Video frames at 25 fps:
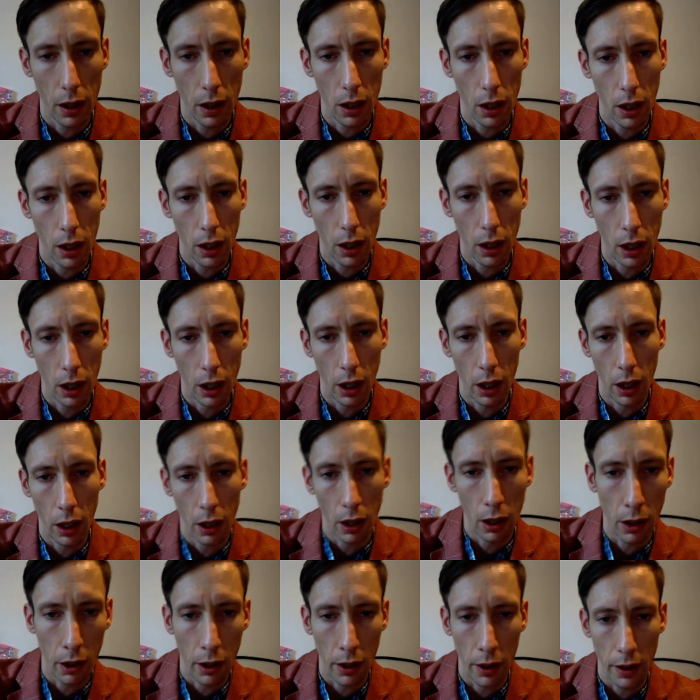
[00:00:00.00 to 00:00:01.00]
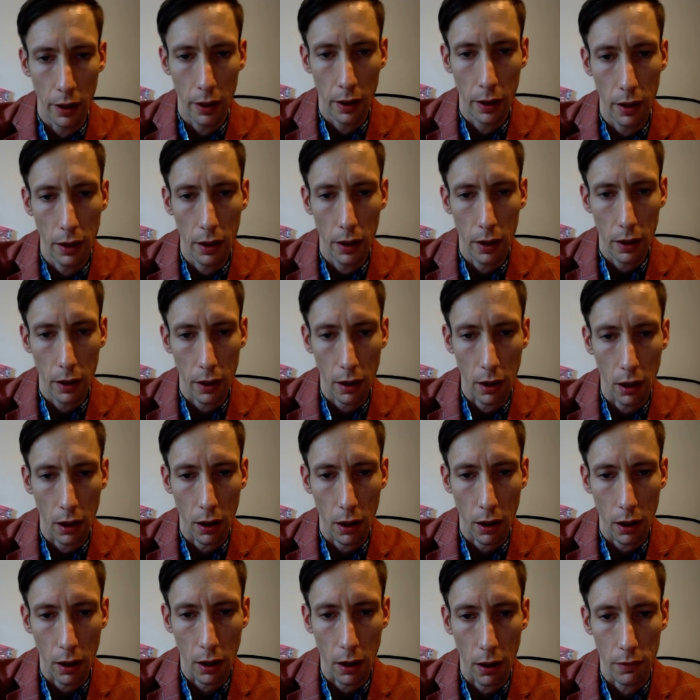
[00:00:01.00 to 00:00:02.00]
I've
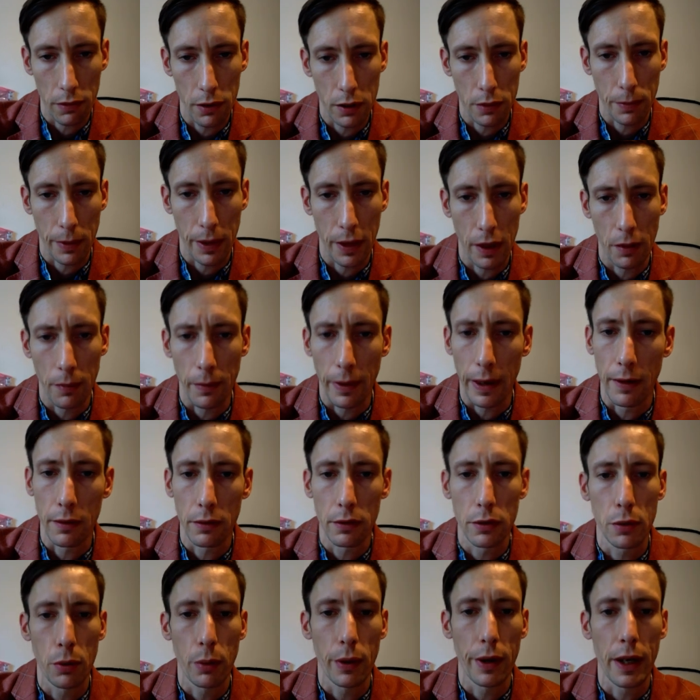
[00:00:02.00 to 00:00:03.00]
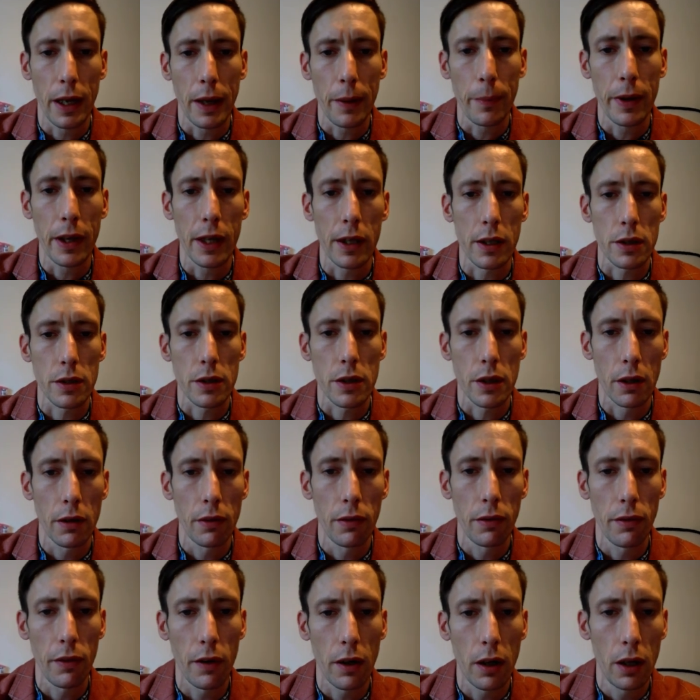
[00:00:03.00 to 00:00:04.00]
spent about 20 minutes so
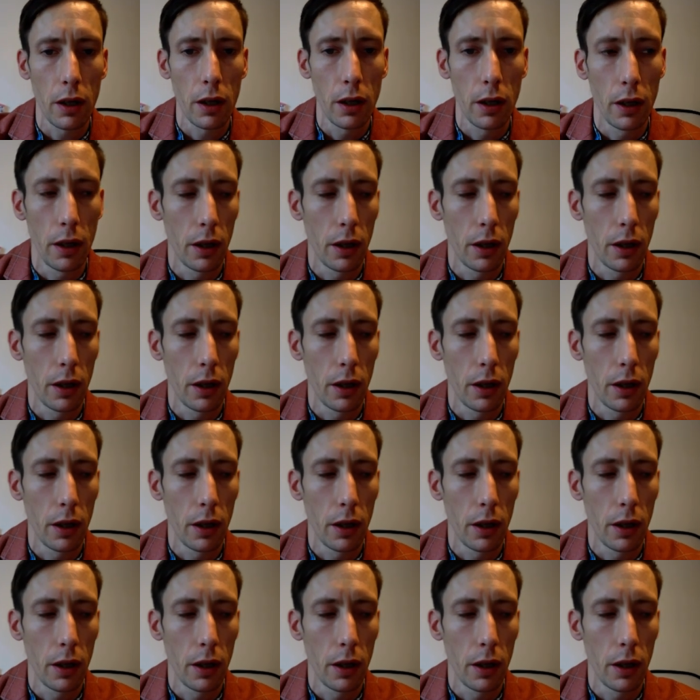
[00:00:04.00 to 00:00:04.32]
far.